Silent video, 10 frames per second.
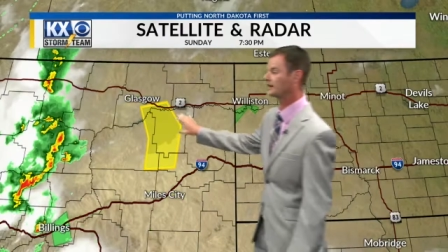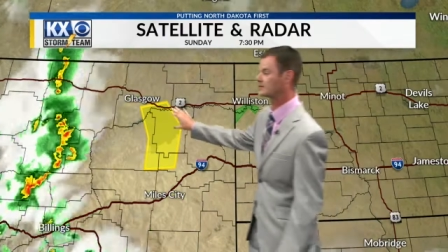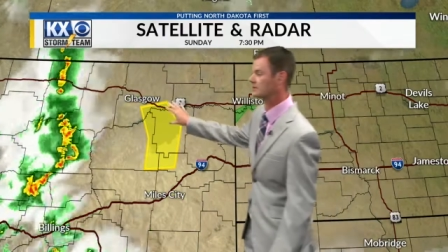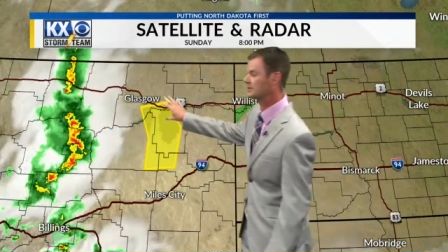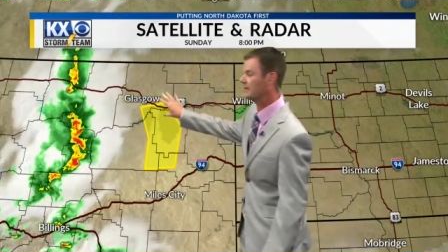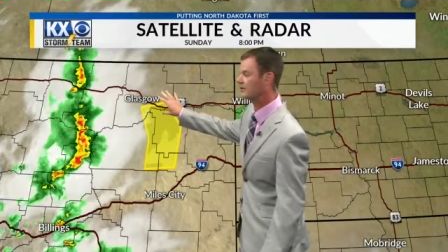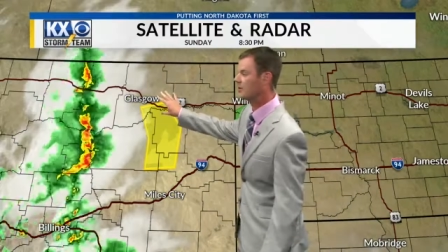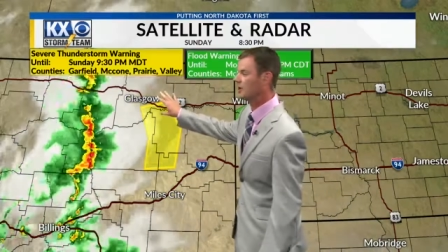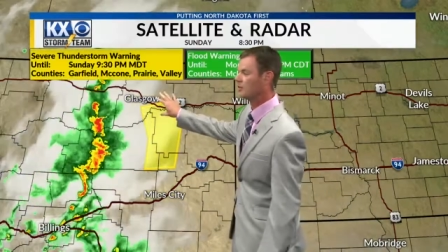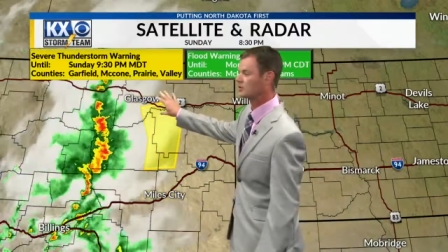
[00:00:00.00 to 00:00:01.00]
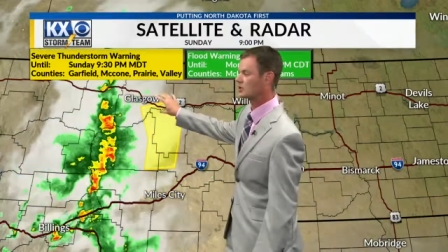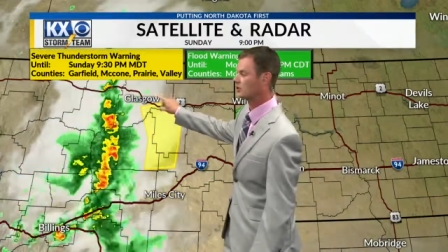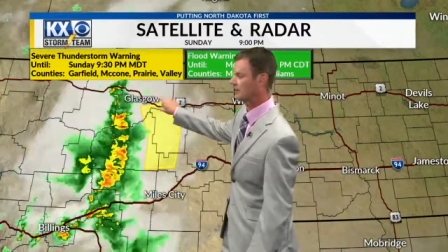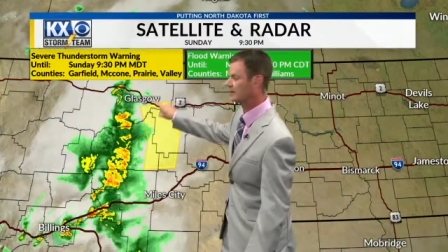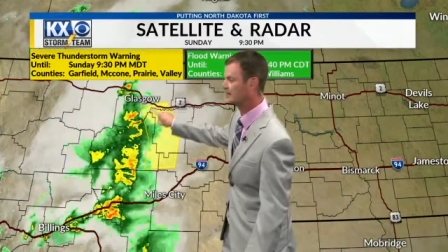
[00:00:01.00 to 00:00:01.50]
There is another what's called
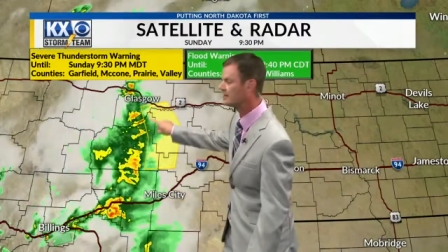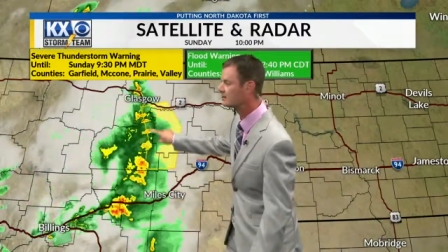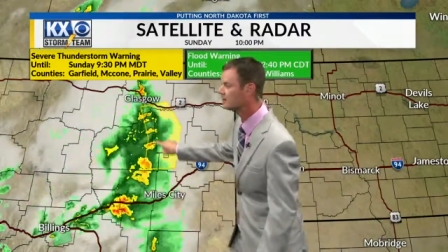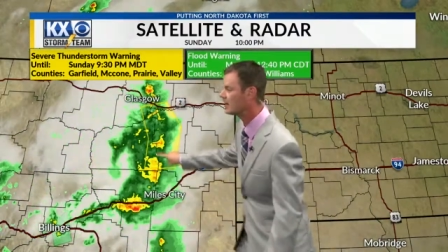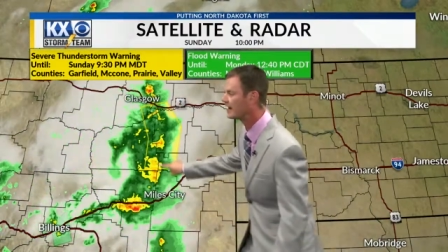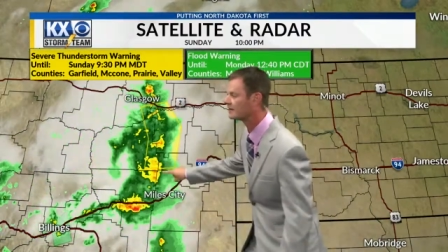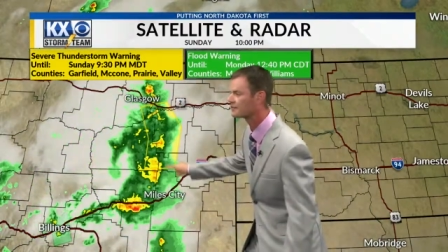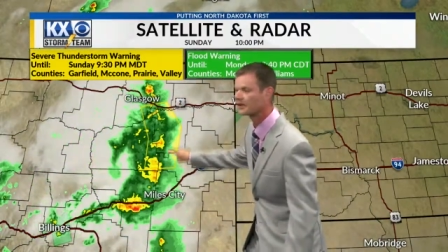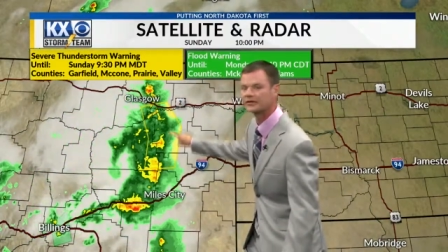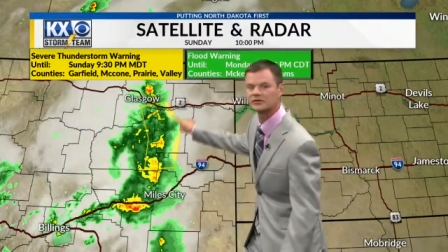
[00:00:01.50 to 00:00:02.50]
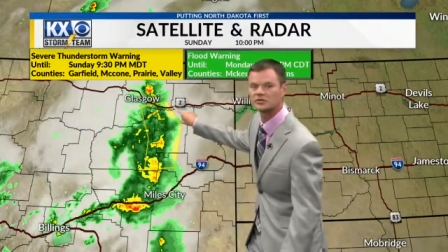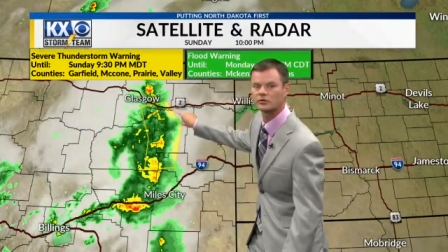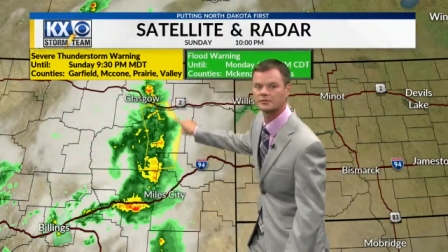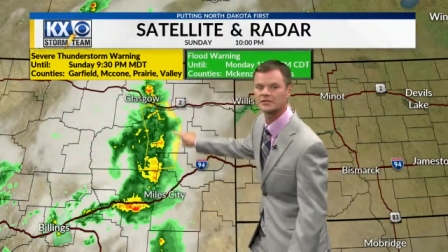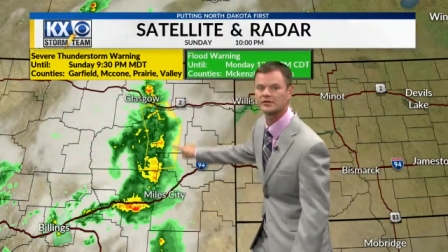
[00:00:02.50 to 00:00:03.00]
a linear line of
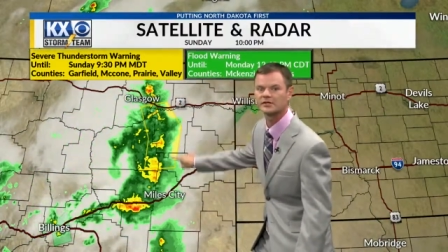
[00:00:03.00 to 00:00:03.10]
thunderstorms here.